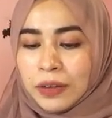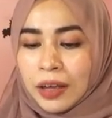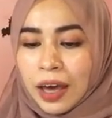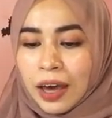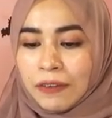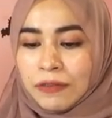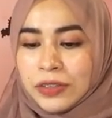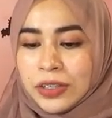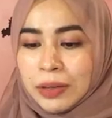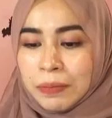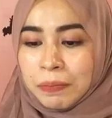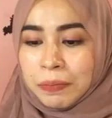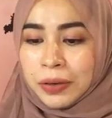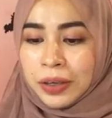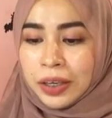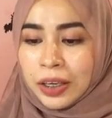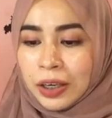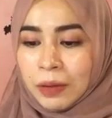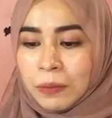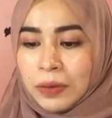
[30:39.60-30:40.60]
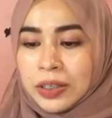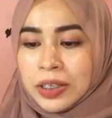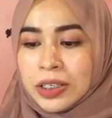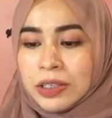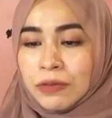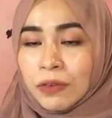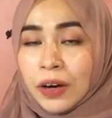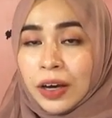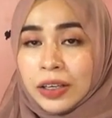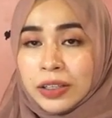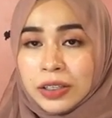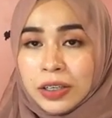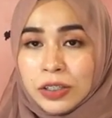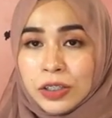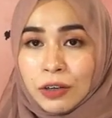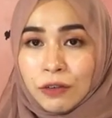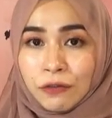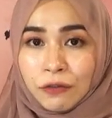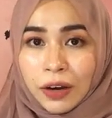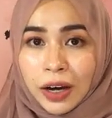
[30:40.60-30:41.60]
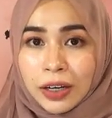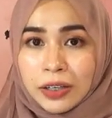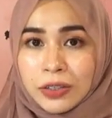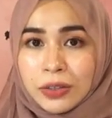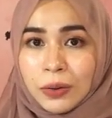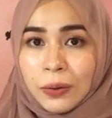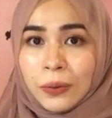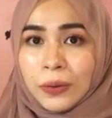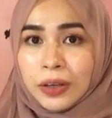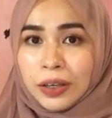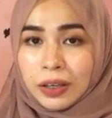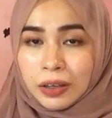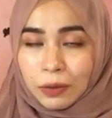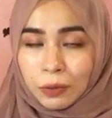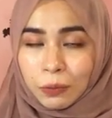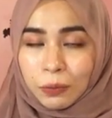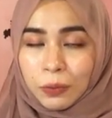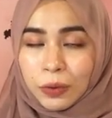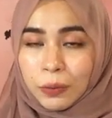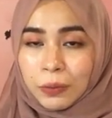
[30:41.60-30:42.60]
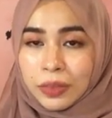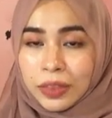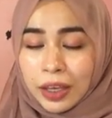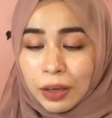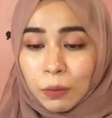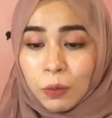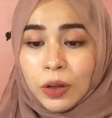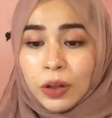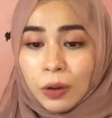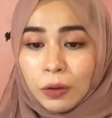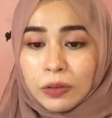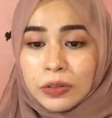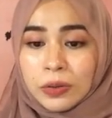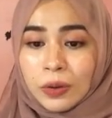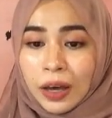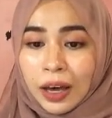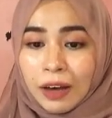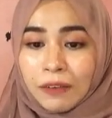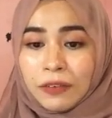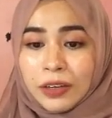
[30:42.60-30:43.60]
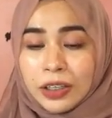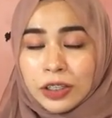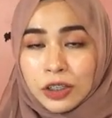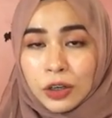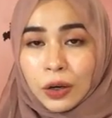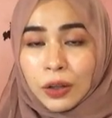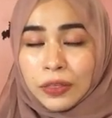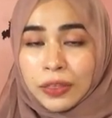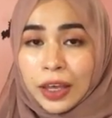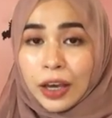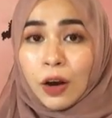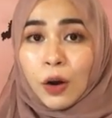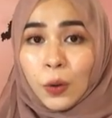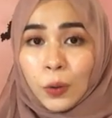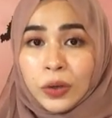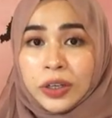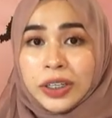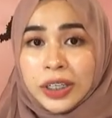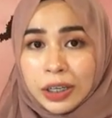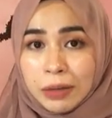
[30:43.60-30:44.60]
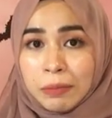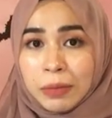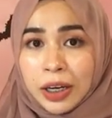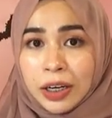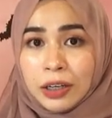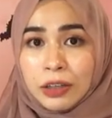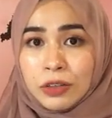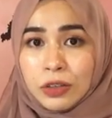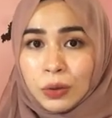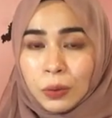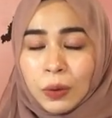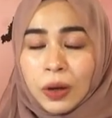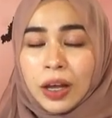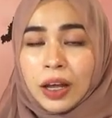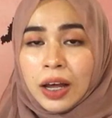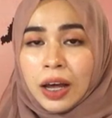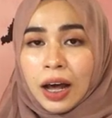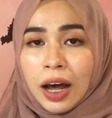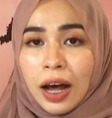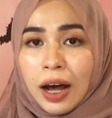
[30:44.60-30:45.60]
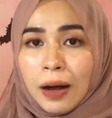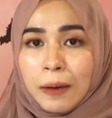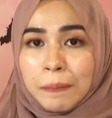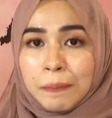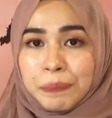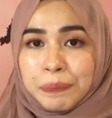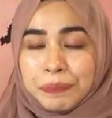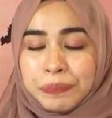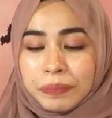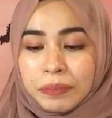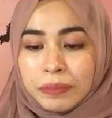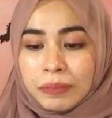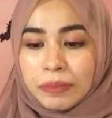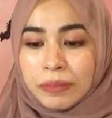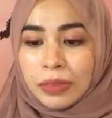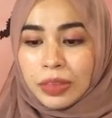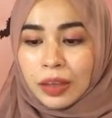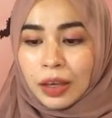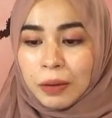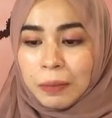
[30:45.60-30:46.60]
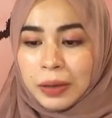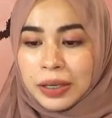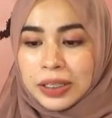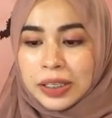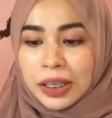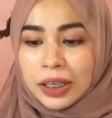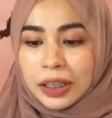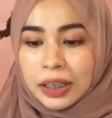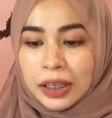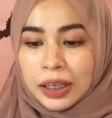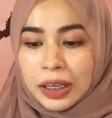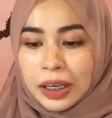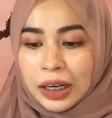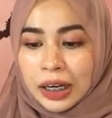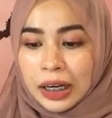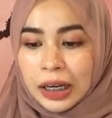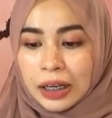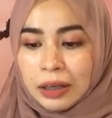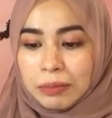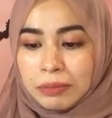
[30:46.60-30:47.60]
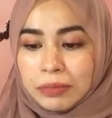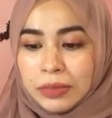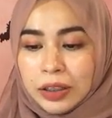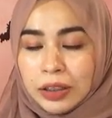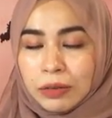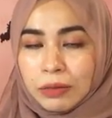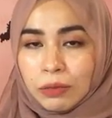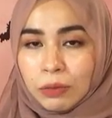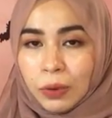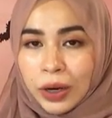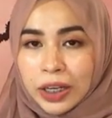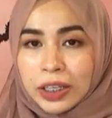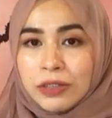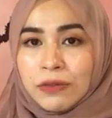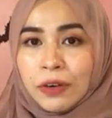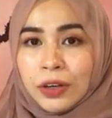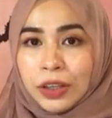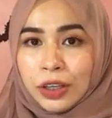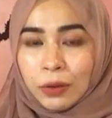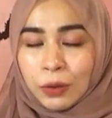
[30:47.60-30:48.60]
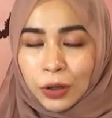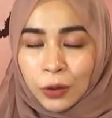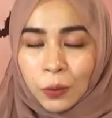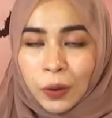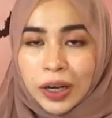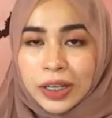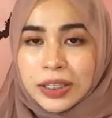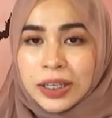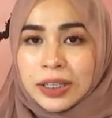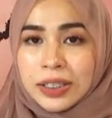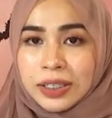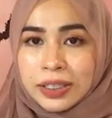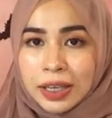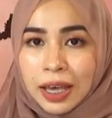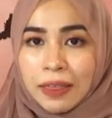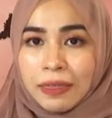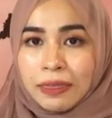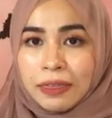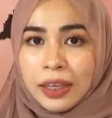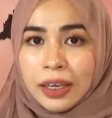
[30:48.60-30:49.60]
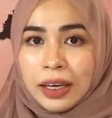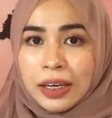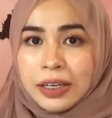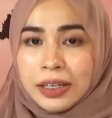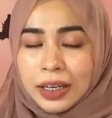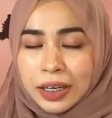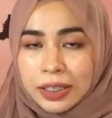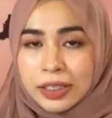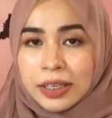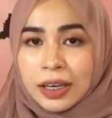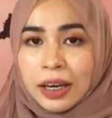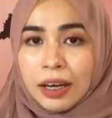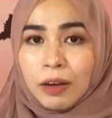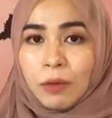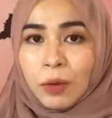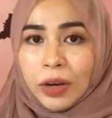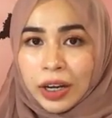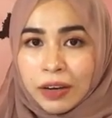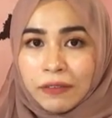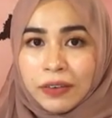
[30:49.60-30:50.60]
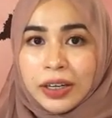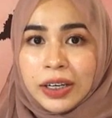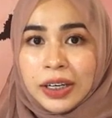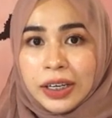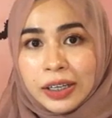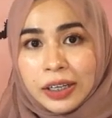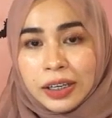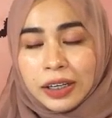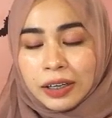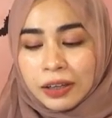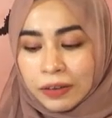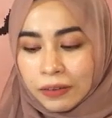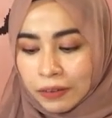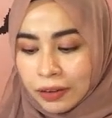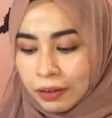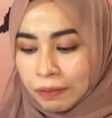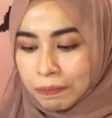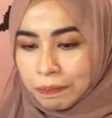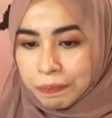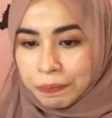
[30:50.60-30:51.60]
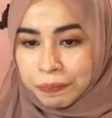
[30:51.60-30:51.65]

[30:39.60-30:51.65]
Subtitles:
FTP, which is for exchanging files. So they will also have each their own daemon to basically waits for the request and send the data whenever needed. All right.